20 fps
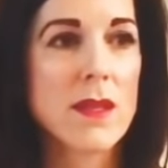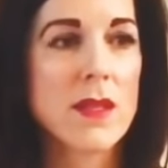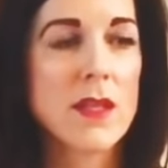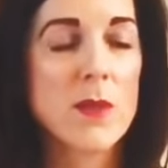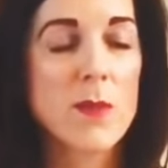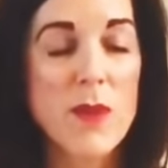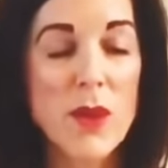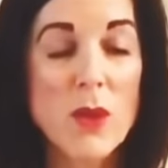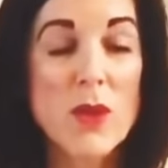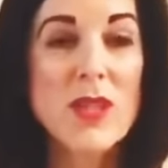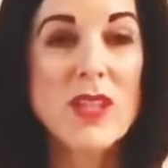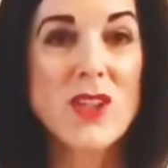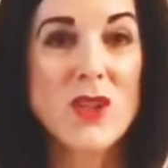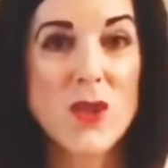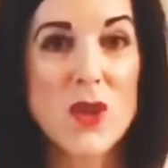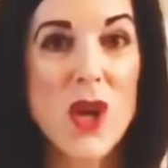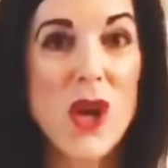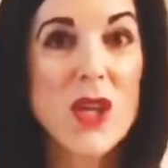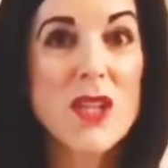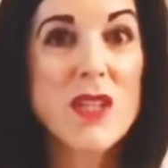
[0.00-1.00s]
to be honest,
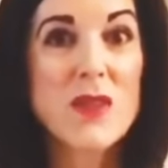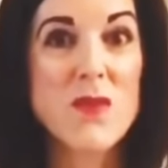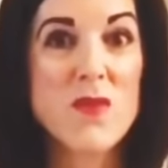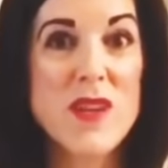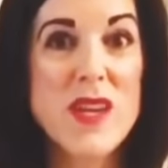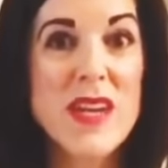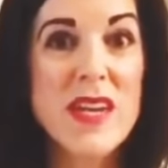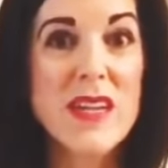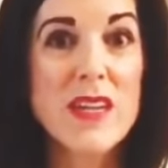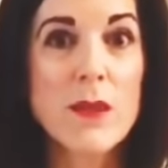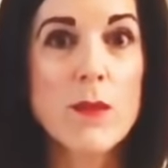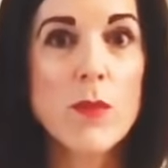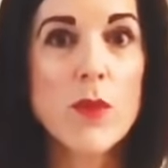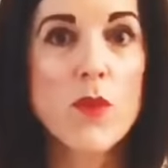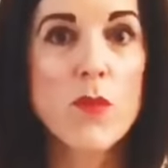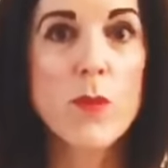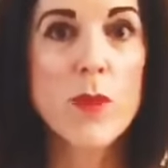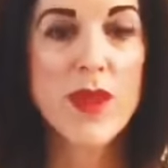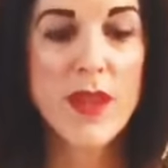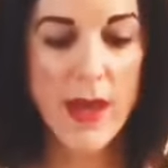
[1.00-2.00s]
you kind of need the
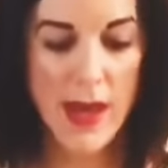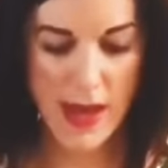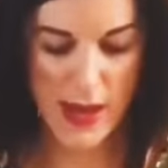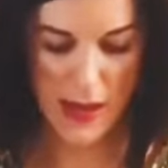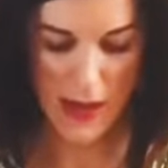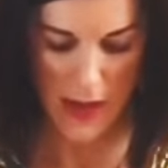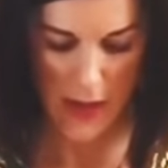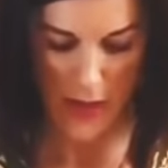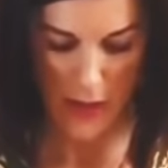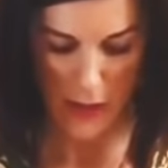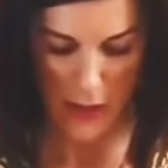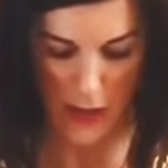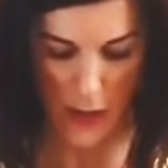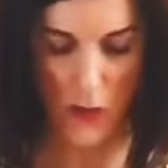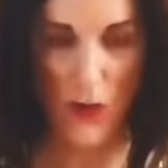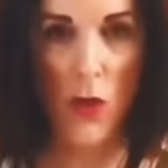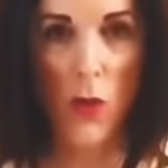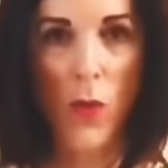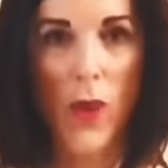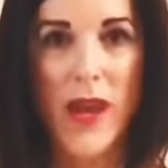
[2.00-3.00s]
movement there. The
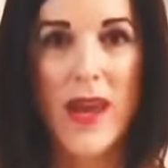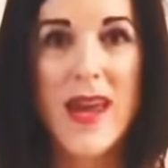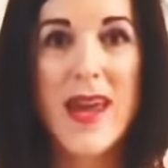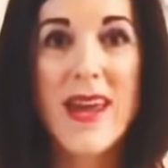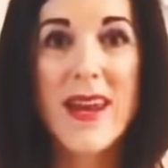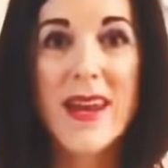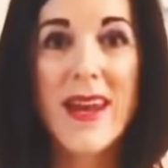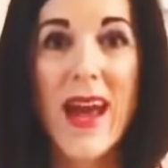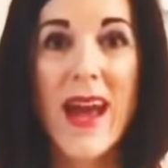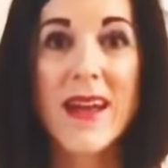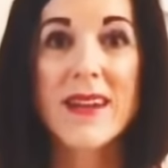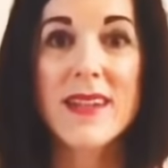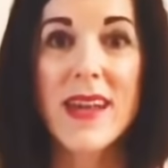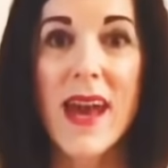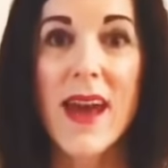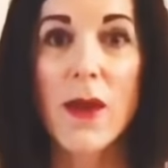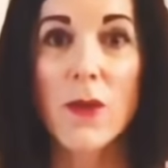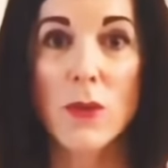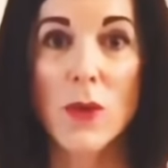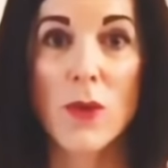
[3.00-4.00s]
only way in and
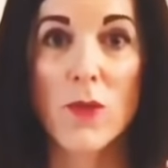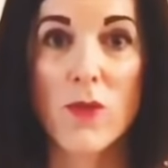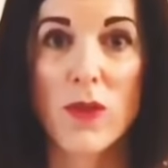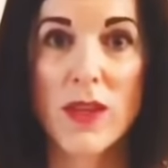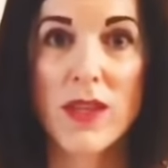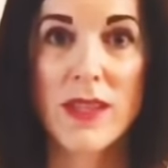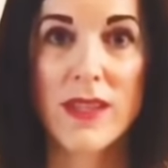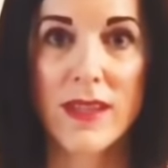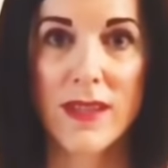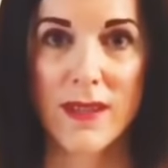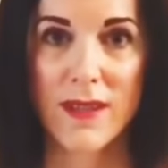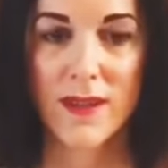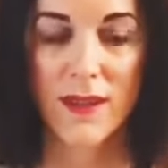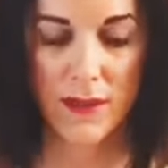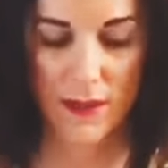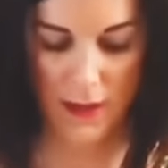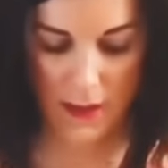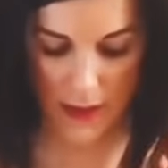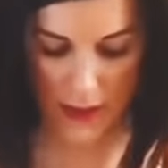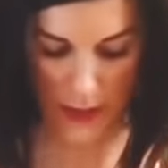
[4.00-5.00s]
out of this
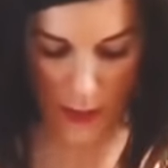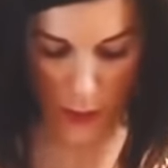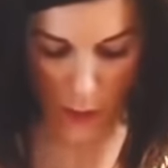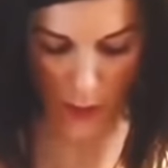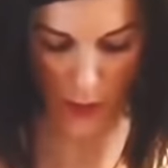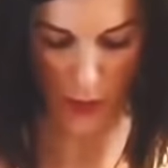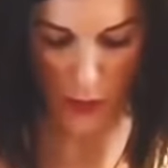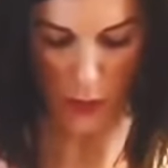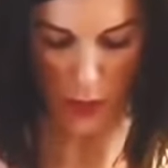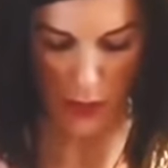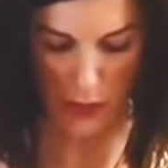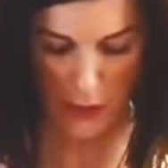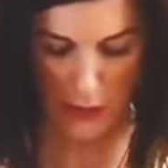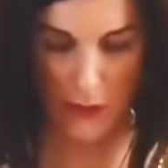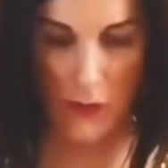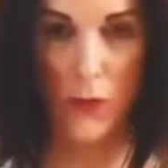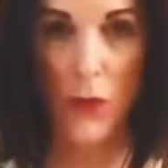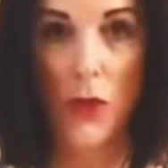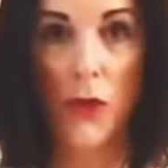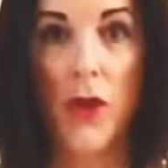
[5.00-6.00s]
little beaut is
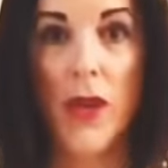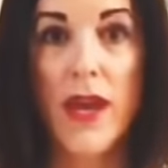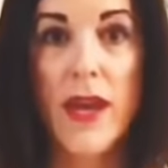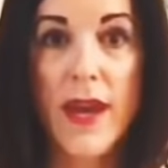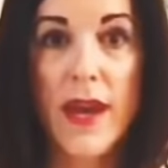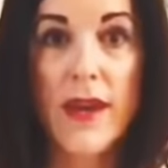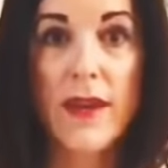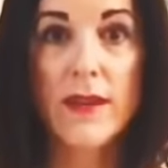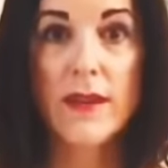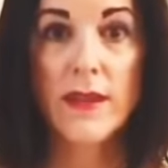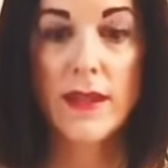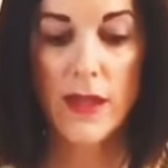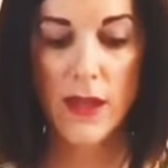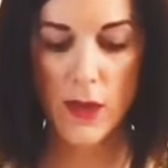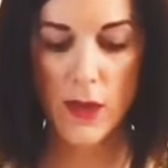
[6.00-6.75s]
through here, so